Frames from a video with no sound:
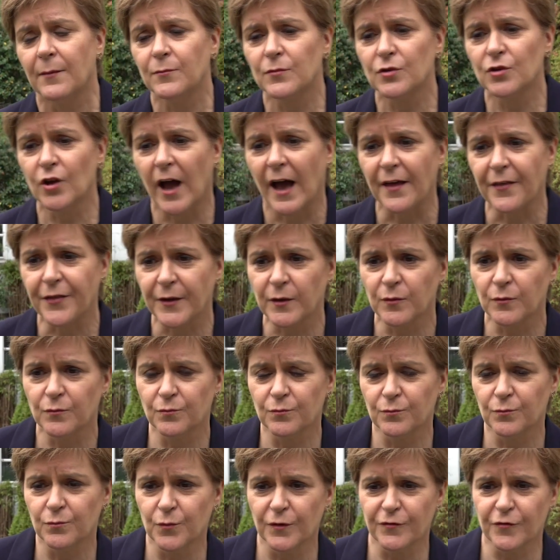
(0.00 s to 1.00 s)
Look, I think
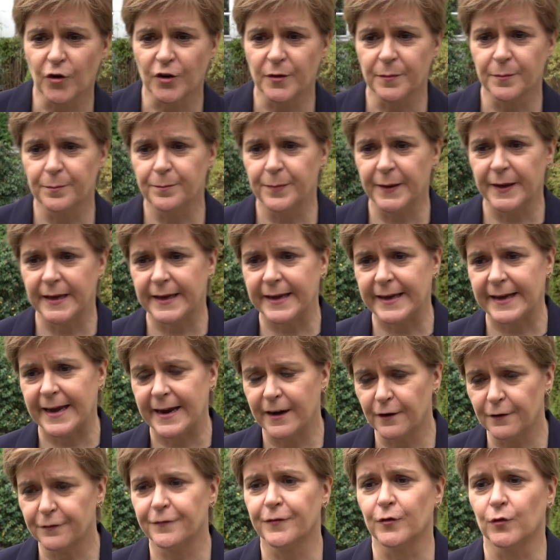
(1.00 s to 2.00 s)
we've got to be
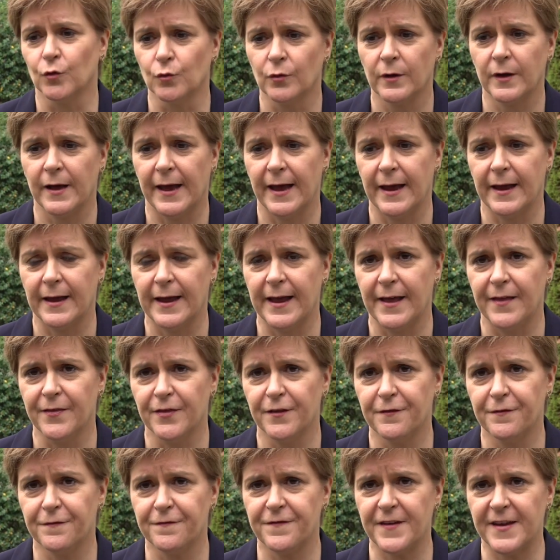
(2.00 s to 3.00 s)
careful in
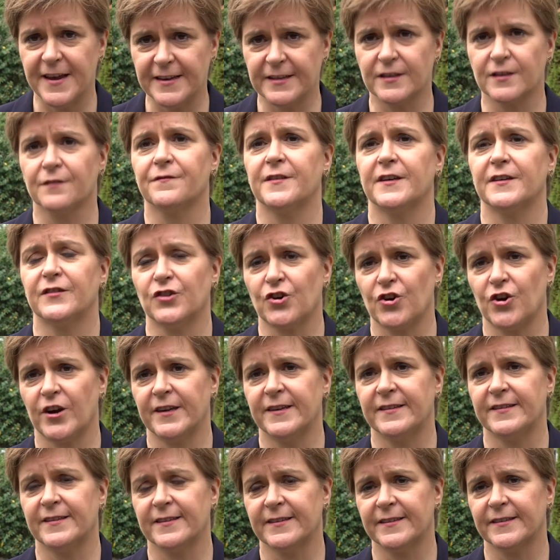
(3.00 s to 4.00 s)
the face of this
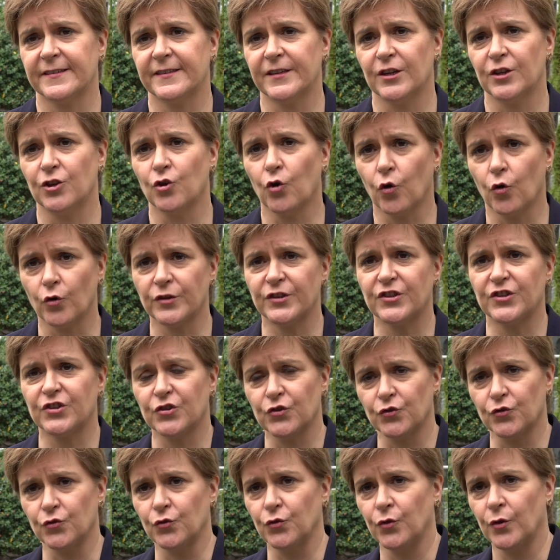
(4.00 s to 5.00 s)
crisis not
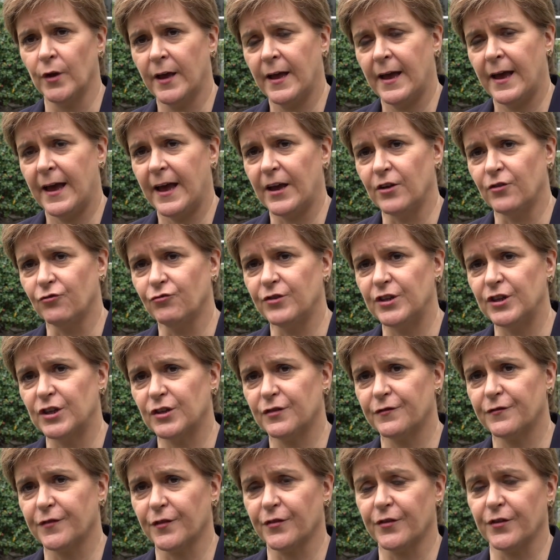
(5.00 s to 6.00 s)
to
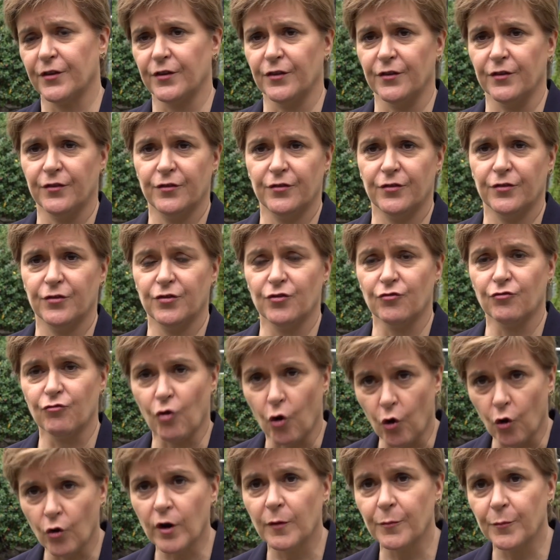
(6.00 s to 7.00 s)
reach for the
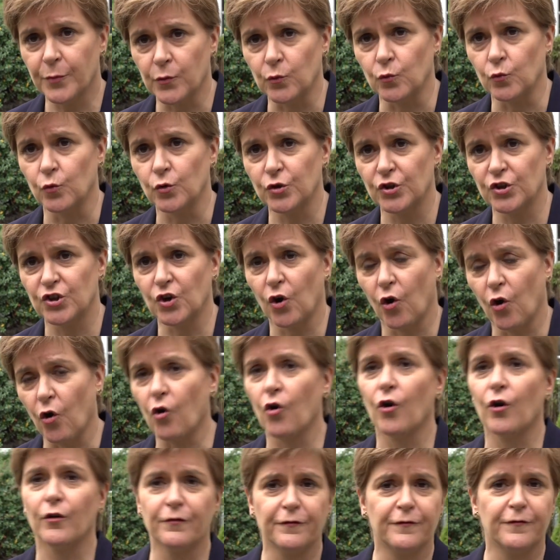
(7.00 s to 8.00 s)
wrong approach
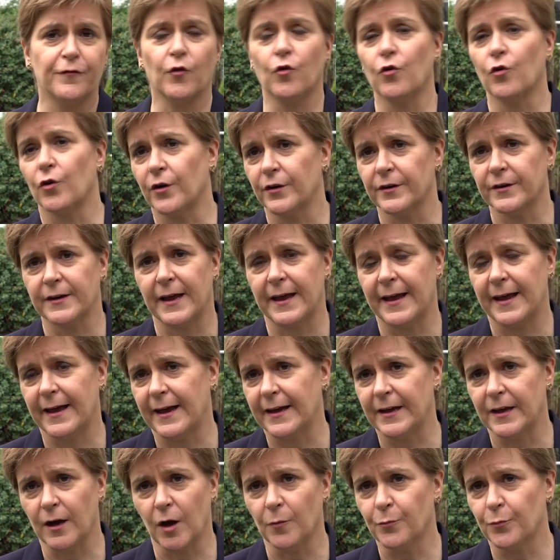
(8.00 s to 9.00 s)
or for
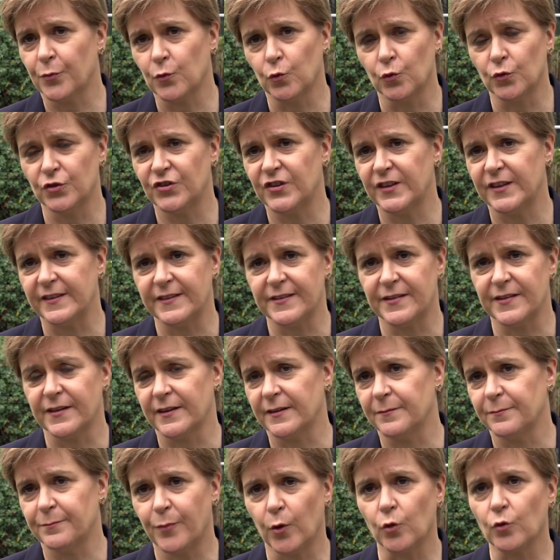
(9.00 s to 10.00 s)
approaches
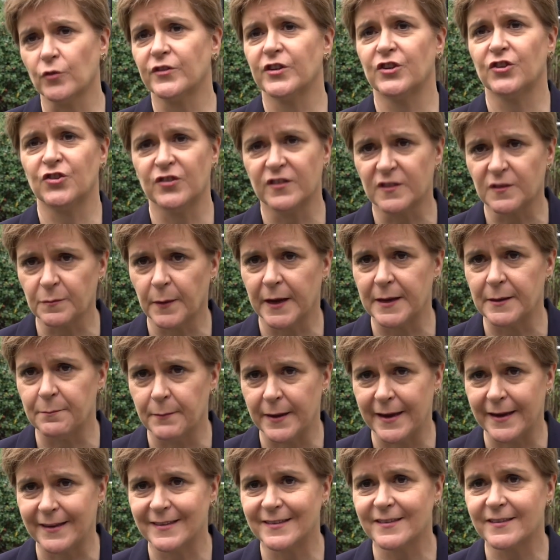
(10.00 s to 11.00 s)
that politicians might
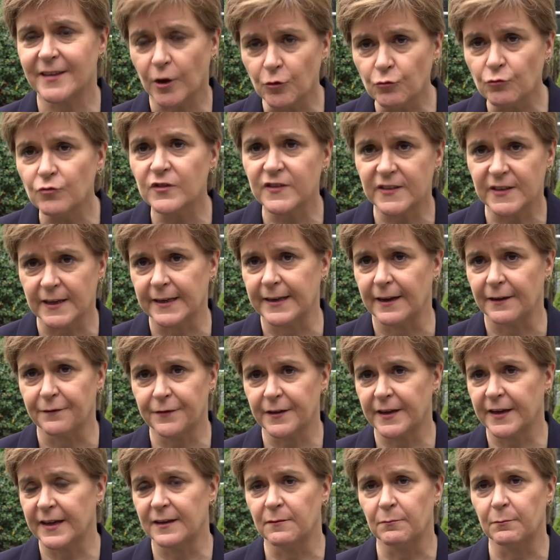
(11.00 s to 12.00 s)
make sound
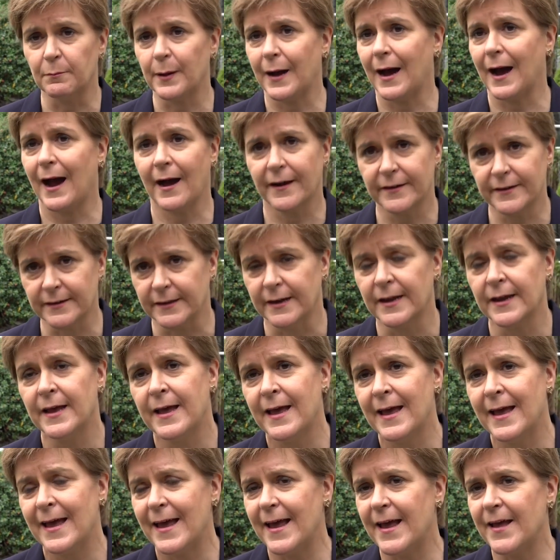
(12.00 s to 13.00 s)
significant but aren't.
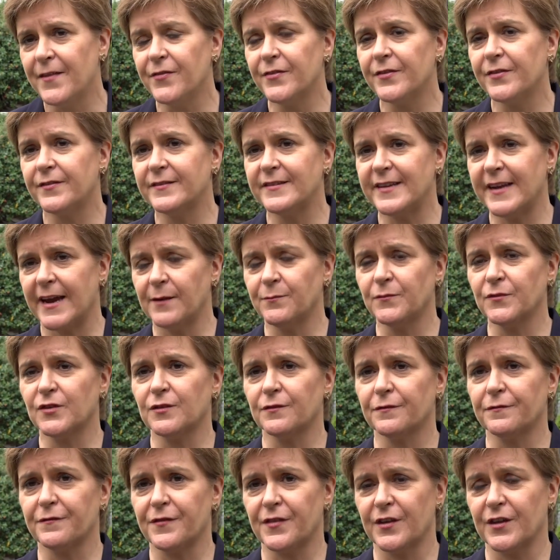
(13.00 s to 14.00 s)
In terms
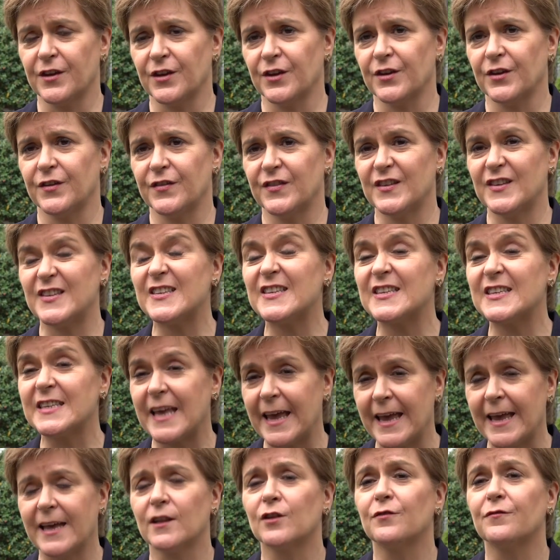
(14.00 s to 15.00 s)
of the
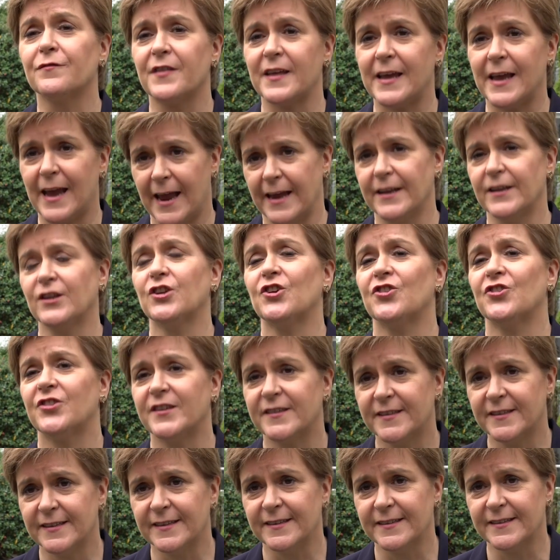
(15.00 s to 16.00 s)
scale of the
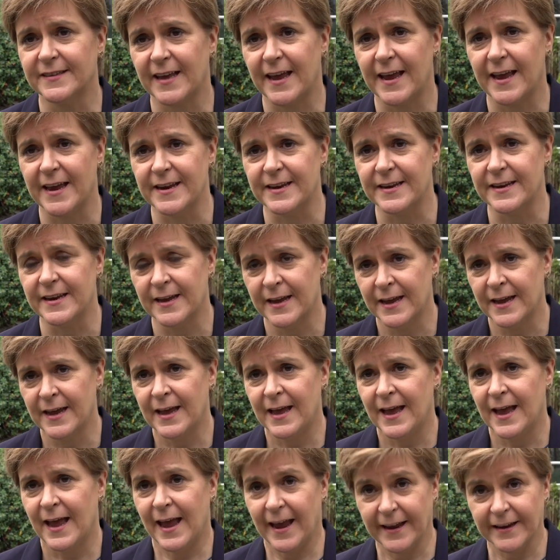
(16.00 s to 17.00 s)
increases in
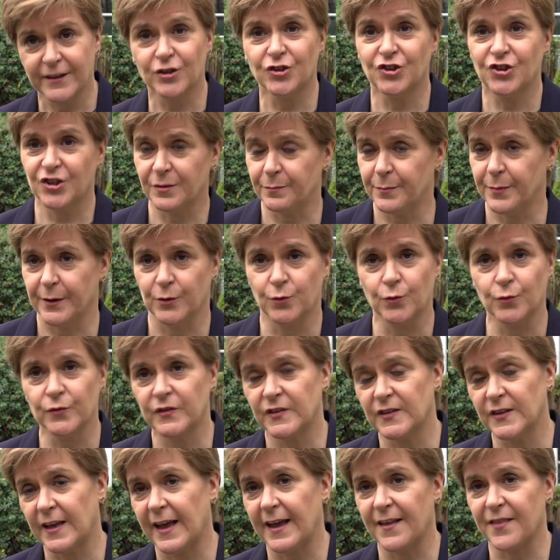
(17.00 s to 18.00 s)
energy
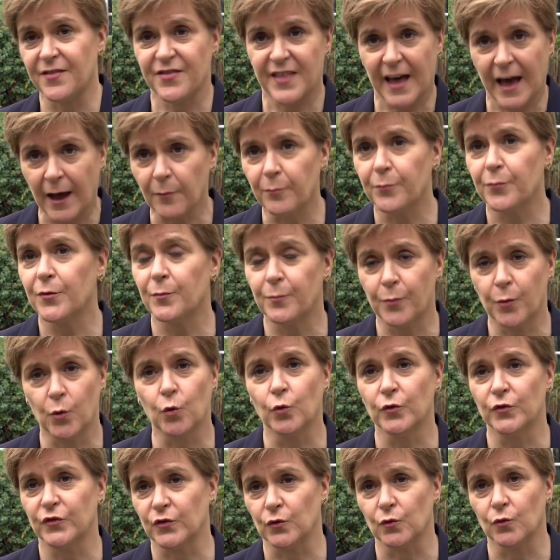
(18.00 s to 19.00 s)
bills, that
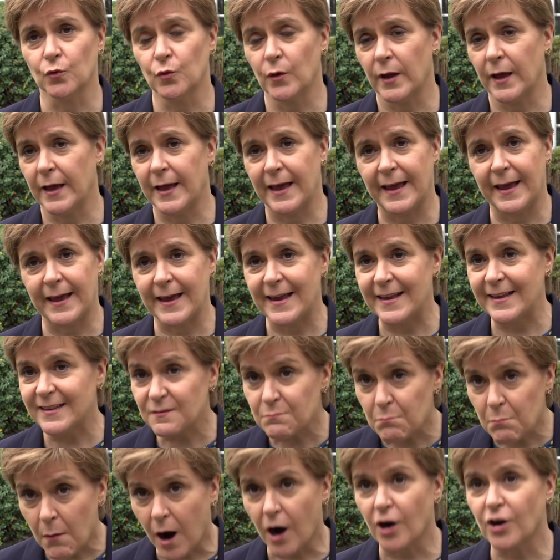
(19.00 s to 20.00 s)
proposal
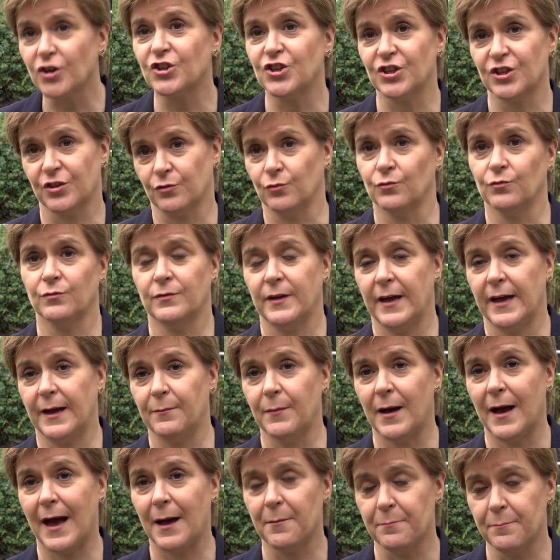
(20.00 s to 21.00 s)
is marginal
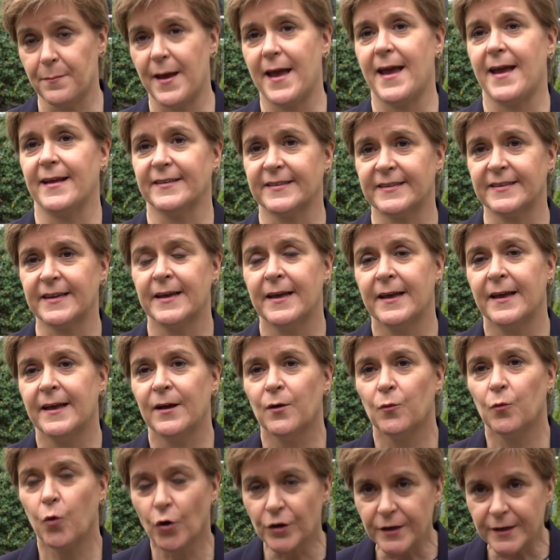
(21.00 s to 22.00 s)
at best.
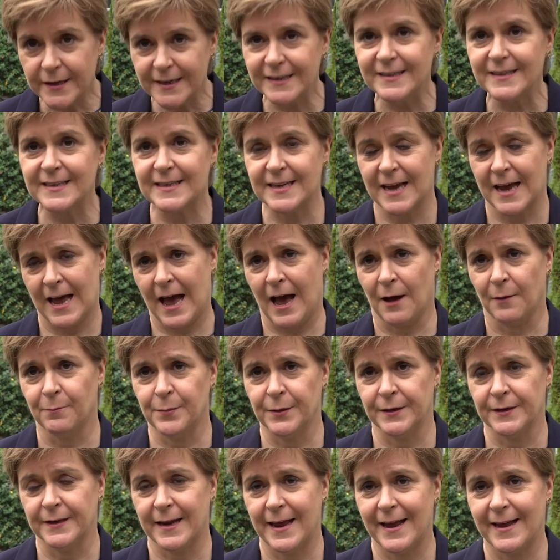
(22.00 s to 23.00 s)
What needs to
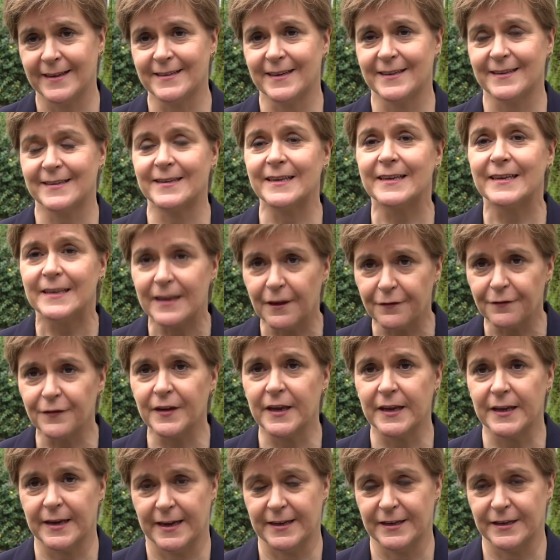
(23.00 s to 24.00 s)
happen is a
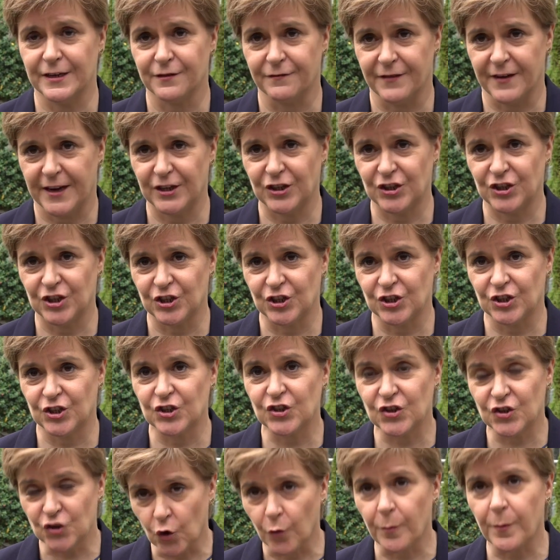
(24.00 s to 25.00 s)
significant intervention
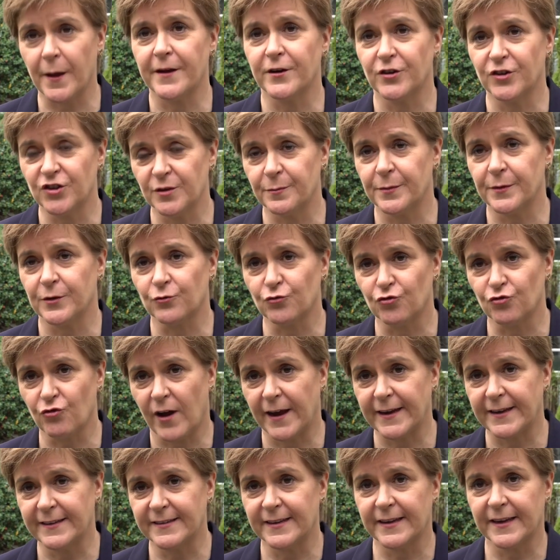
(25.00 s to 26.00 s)
to stop energy bills
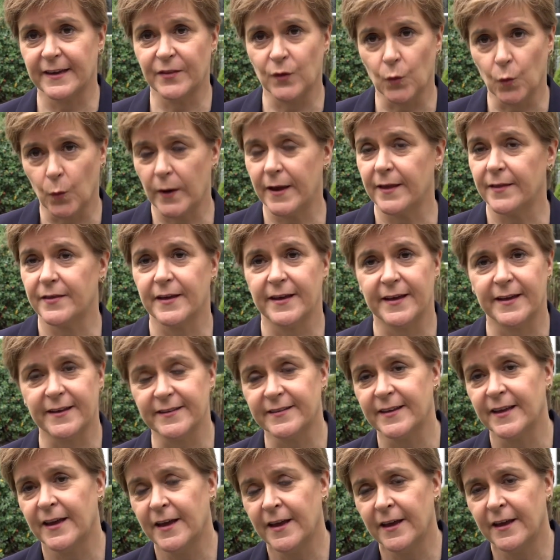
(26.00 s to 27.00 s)
rising in the way that
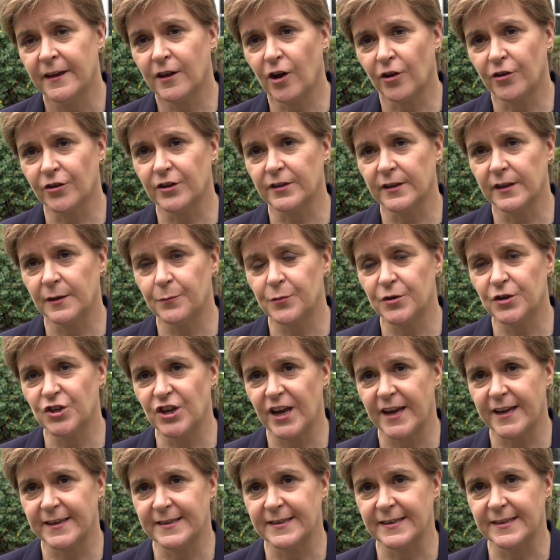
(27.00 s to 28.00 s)
is currently
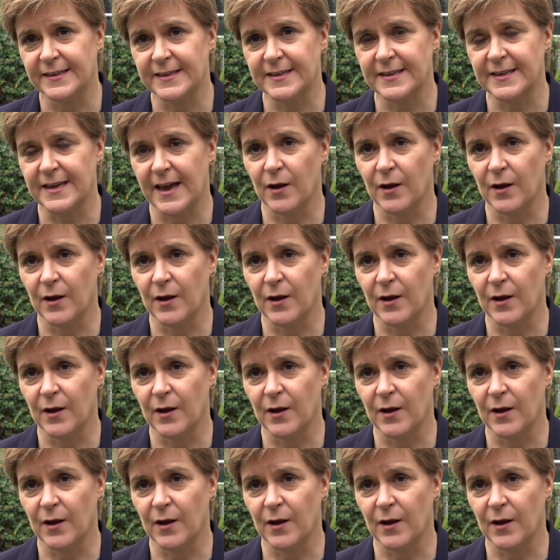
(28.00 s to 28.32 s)
projected.